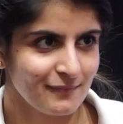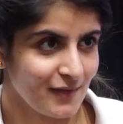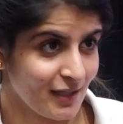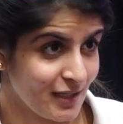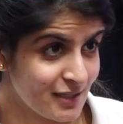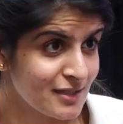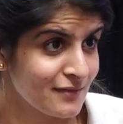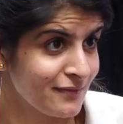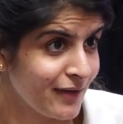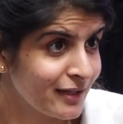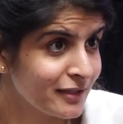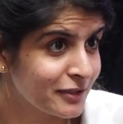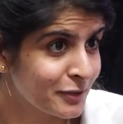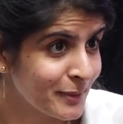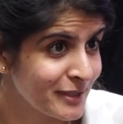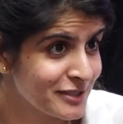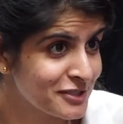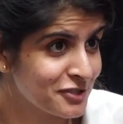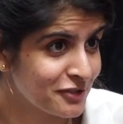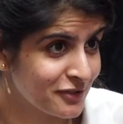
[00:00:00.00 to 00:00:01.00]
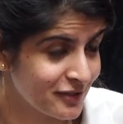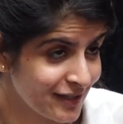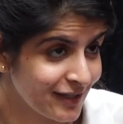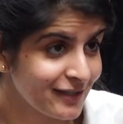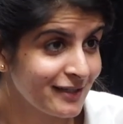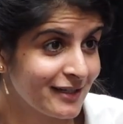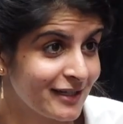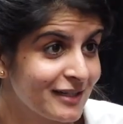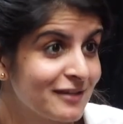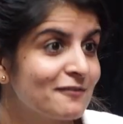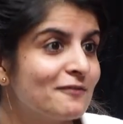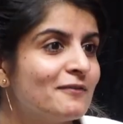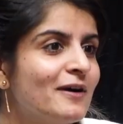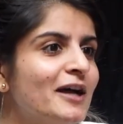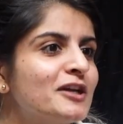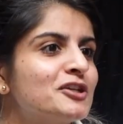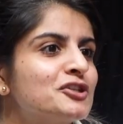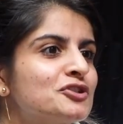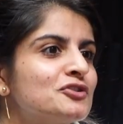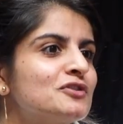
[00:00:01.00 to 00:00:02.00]
It's a valid question, right? Like,
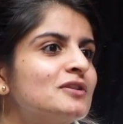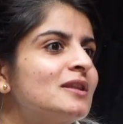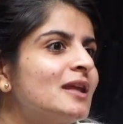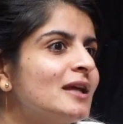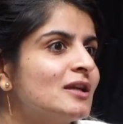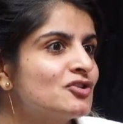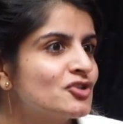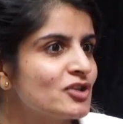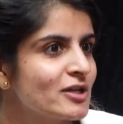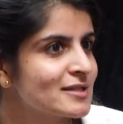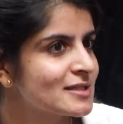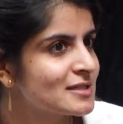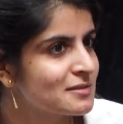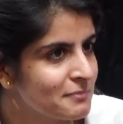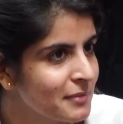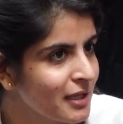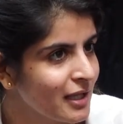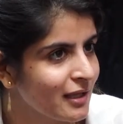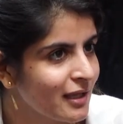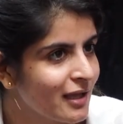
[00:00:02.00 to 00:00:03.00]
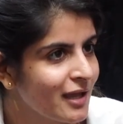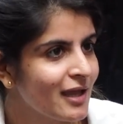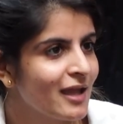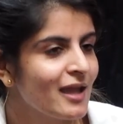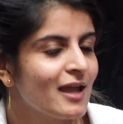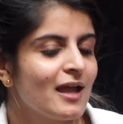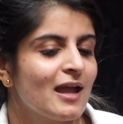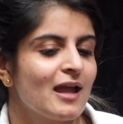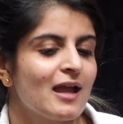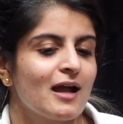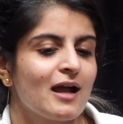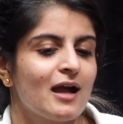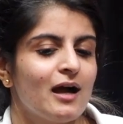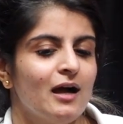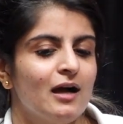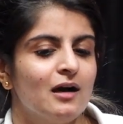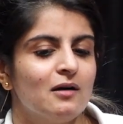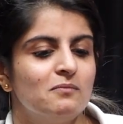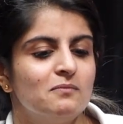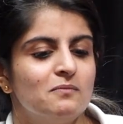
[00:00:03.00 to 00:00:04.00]
why should they trust me?
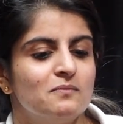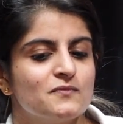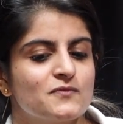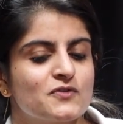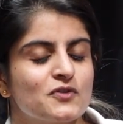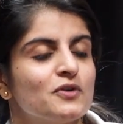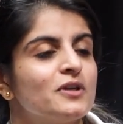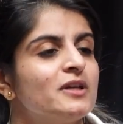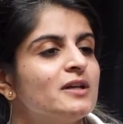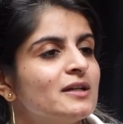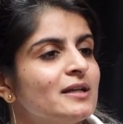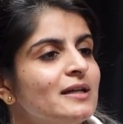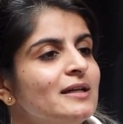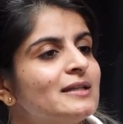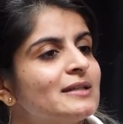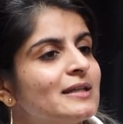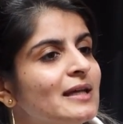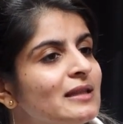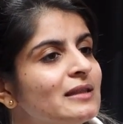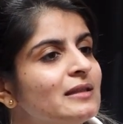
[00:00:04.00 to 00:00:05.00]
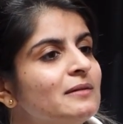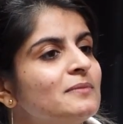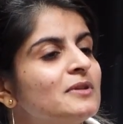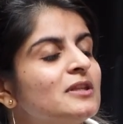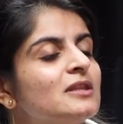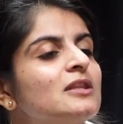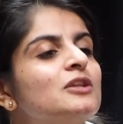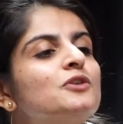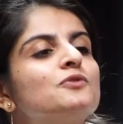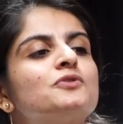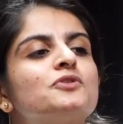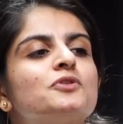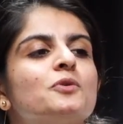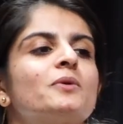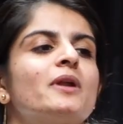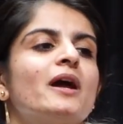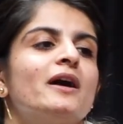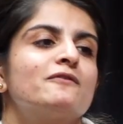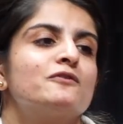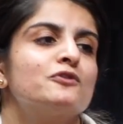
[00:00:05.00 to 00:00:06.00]
So here I tell them that you
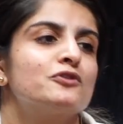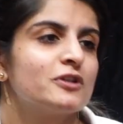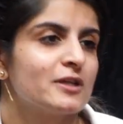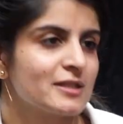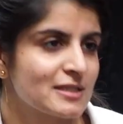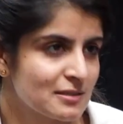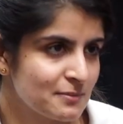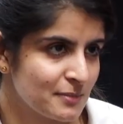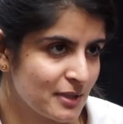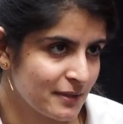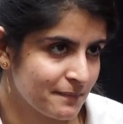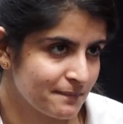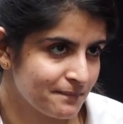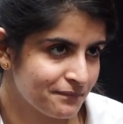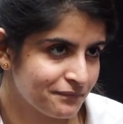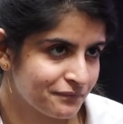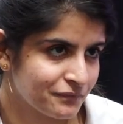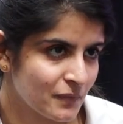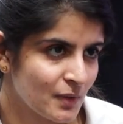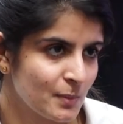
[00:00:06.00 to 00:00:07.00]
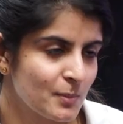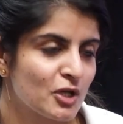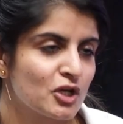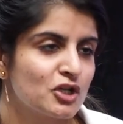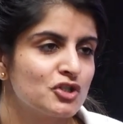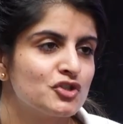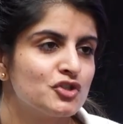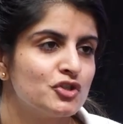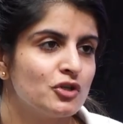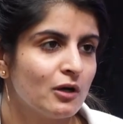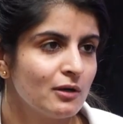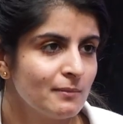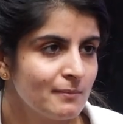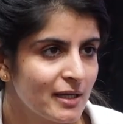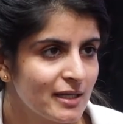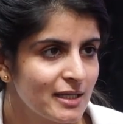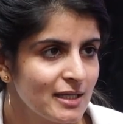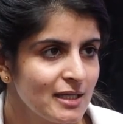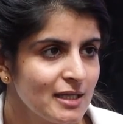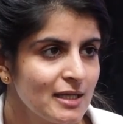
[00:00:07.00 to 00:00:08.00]
don't have to trust me because your
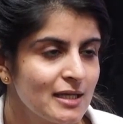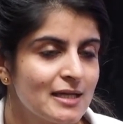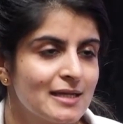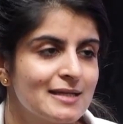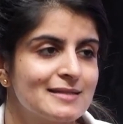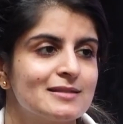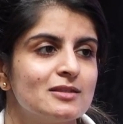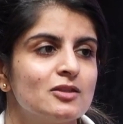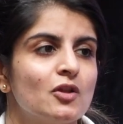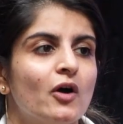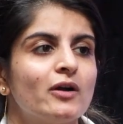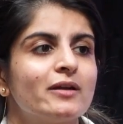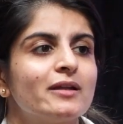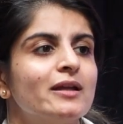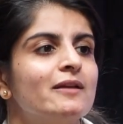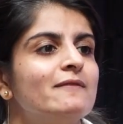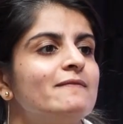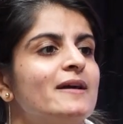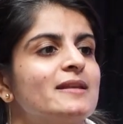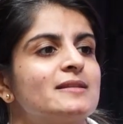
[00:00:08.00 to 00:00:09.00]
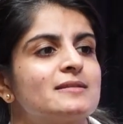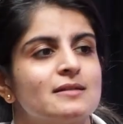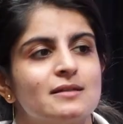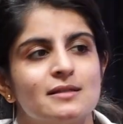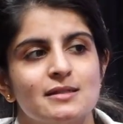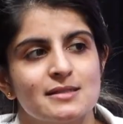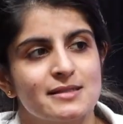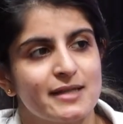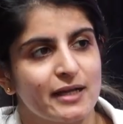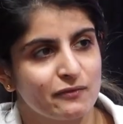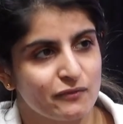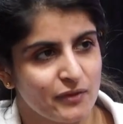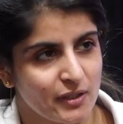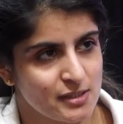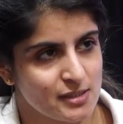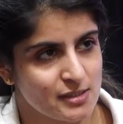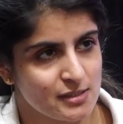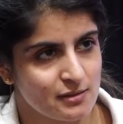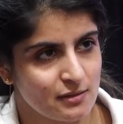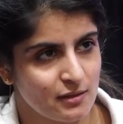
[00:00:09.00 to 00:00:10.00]
money is not invested in Z
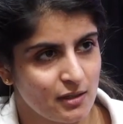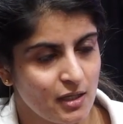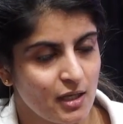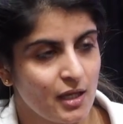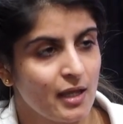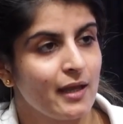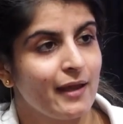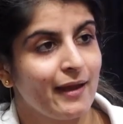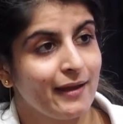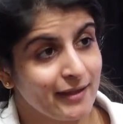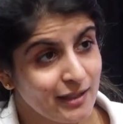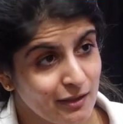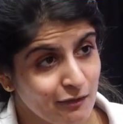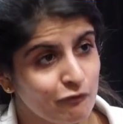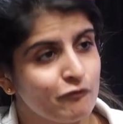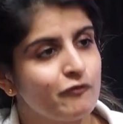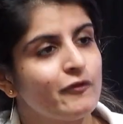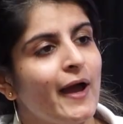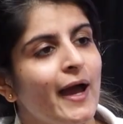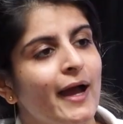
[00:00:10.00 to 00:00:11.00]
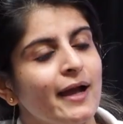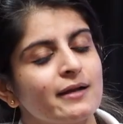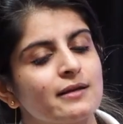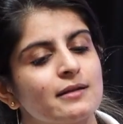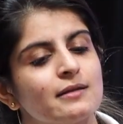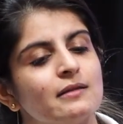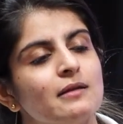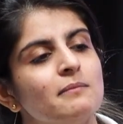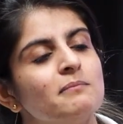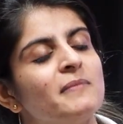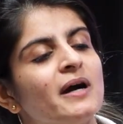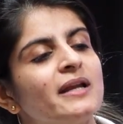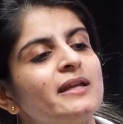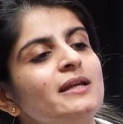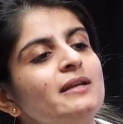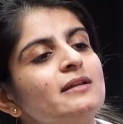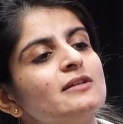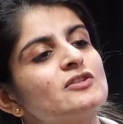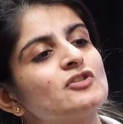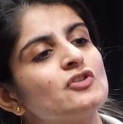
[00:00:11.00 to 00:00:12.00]
Funds. In fact, the
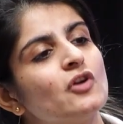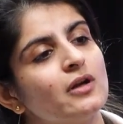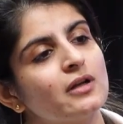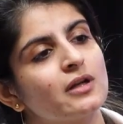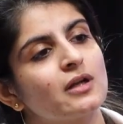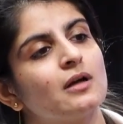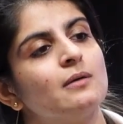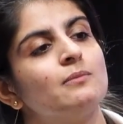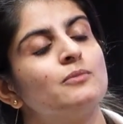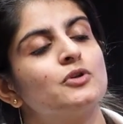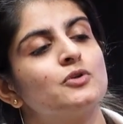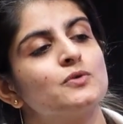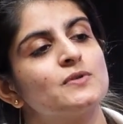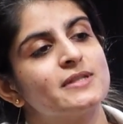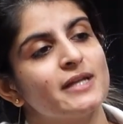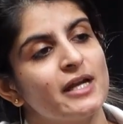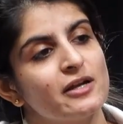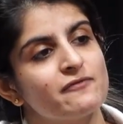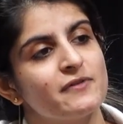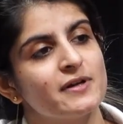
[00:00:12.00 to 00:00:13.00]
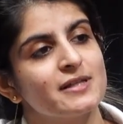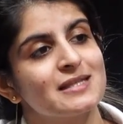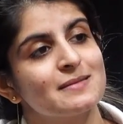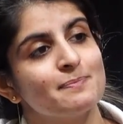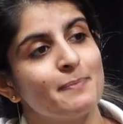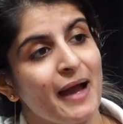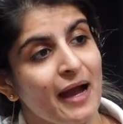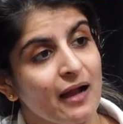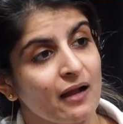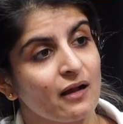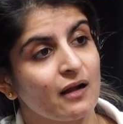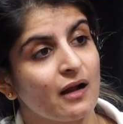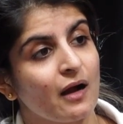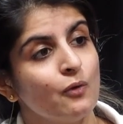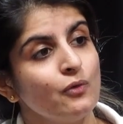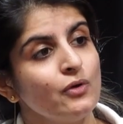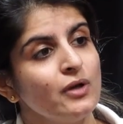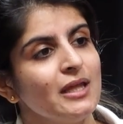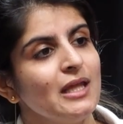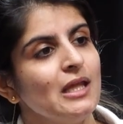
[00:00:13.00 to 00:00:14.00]
money does not come to Z Funds bank
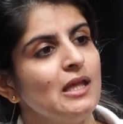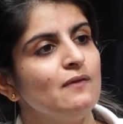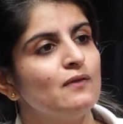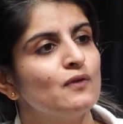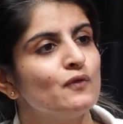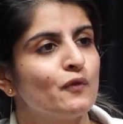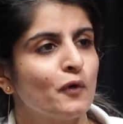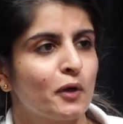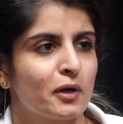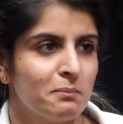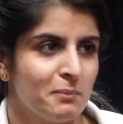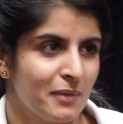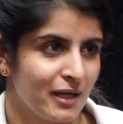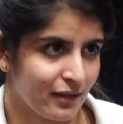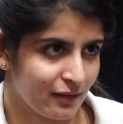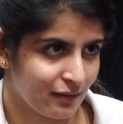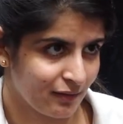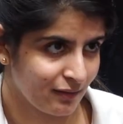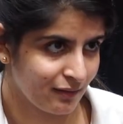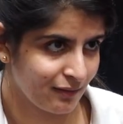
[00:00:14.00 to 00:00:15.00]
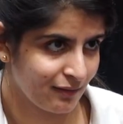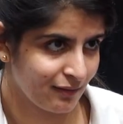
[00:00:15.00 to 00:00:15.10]
account even for a minute.